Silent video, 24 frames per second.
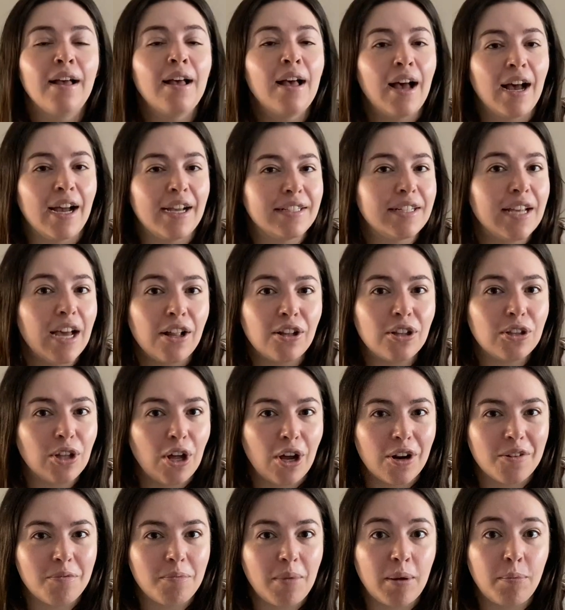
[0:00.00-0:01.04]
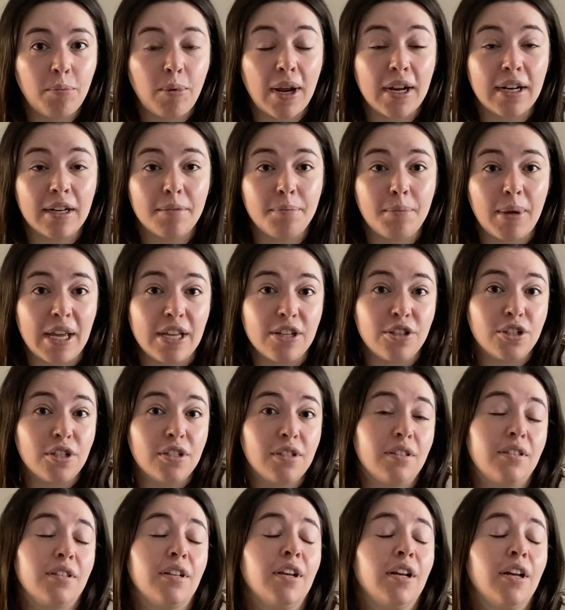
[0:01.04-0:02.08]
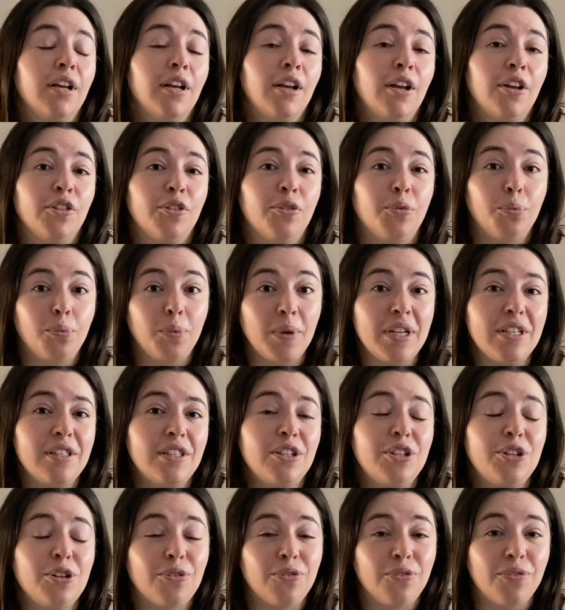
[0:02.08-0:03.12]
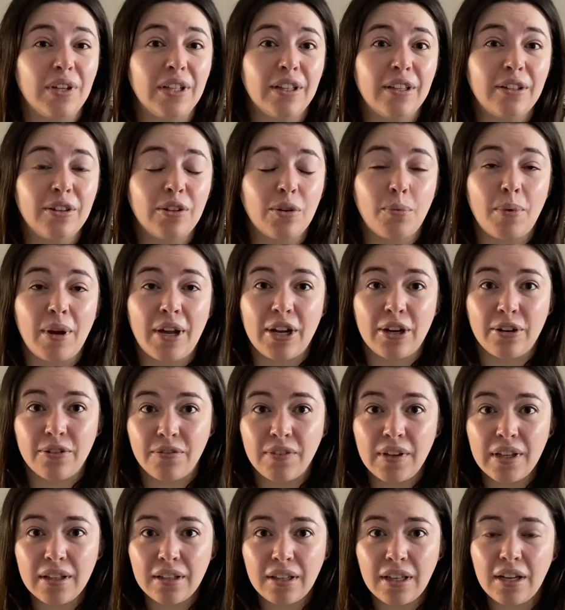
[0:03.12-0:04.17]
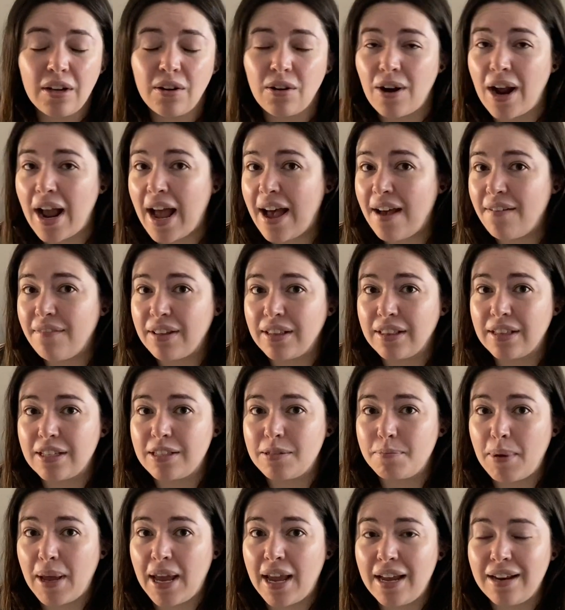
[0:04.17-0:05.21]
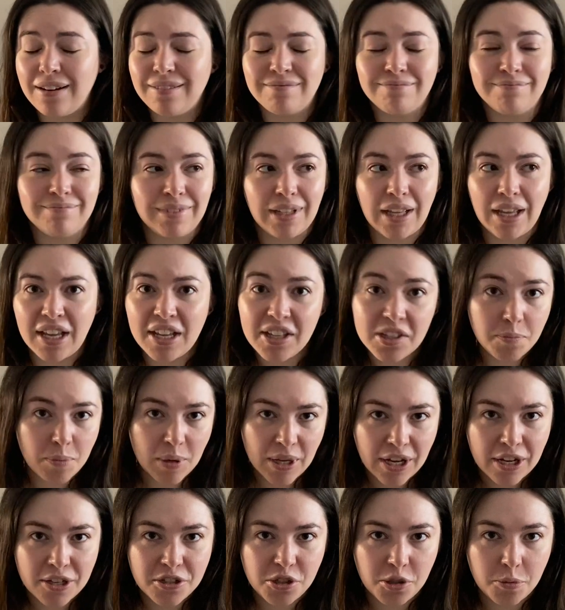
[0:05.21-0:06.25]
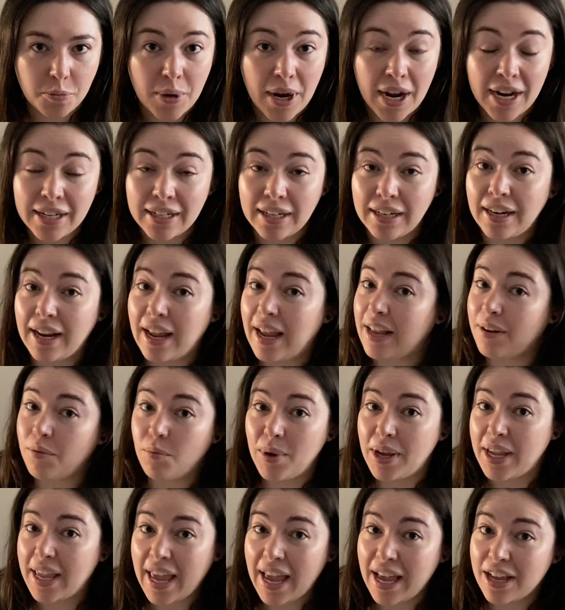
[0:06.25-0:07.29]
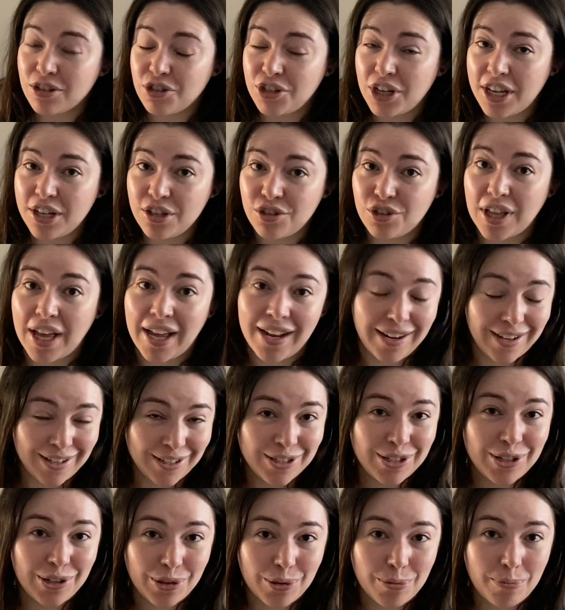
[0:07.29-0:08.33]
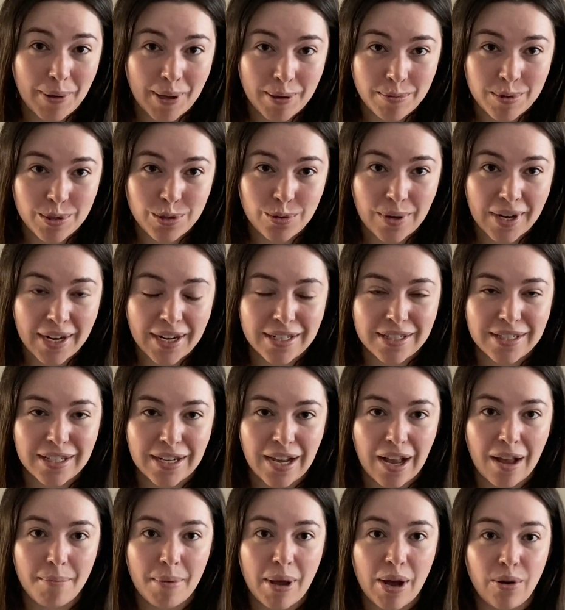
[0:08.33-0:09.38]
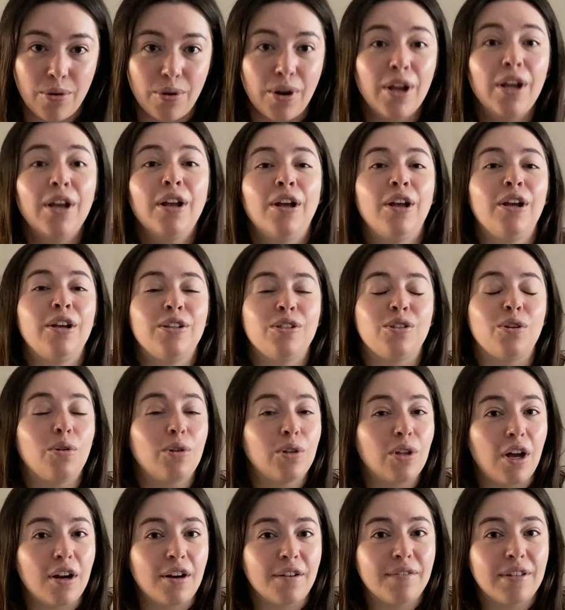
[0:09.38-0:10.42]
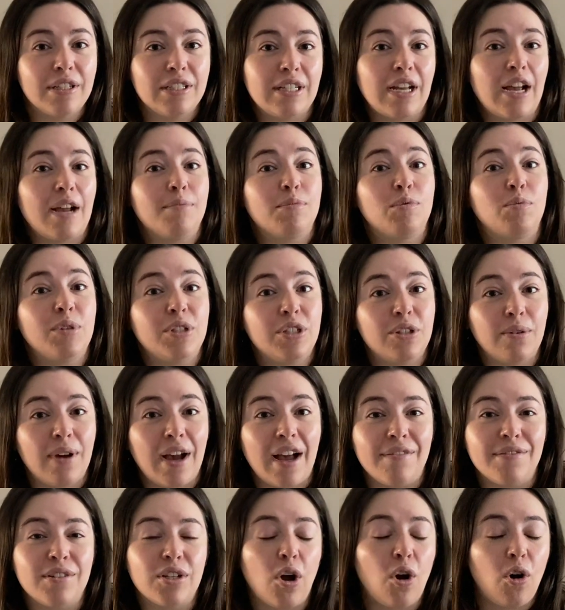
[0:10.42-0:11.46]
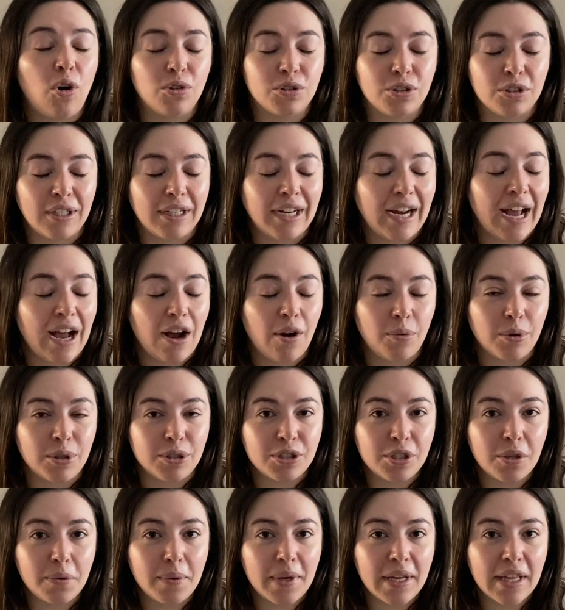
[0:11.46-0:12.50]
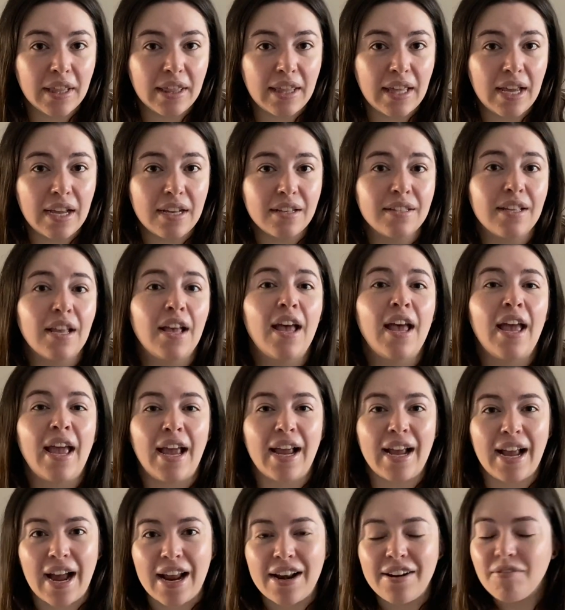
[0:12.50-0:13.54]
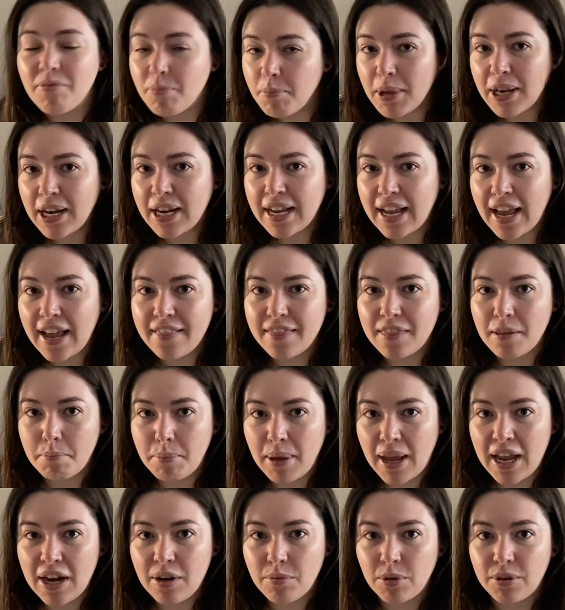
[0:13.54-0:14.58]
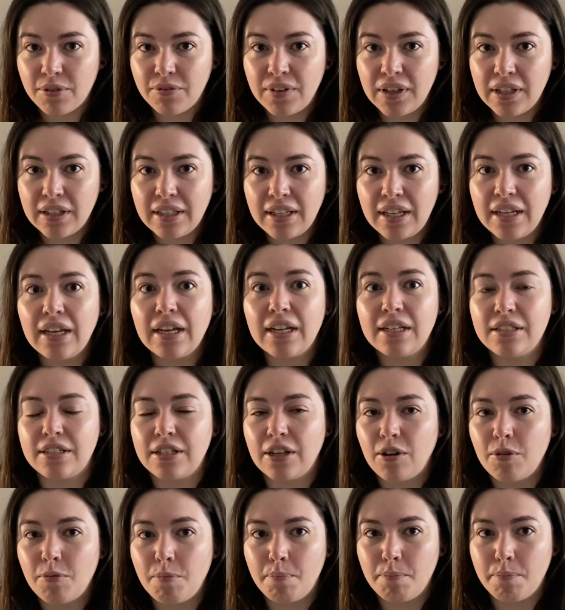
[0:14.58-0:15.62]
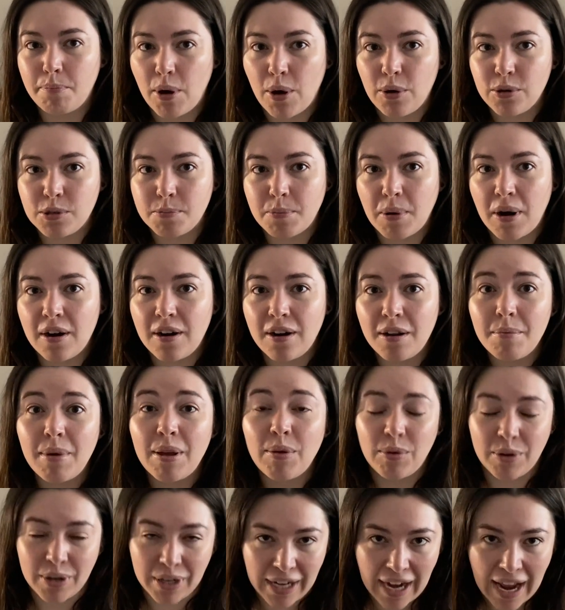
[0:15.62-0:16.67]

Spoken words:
I tell a lot of my pregnant patients, the reason you're feeling the way you're feeling or having this pain is because you're pregnant, and we can't change that until the baby's ready to come out. So a lot of the times we do have to alternate how we're doing things and kind of mitigate the pain we're feeling until postpartum, and we can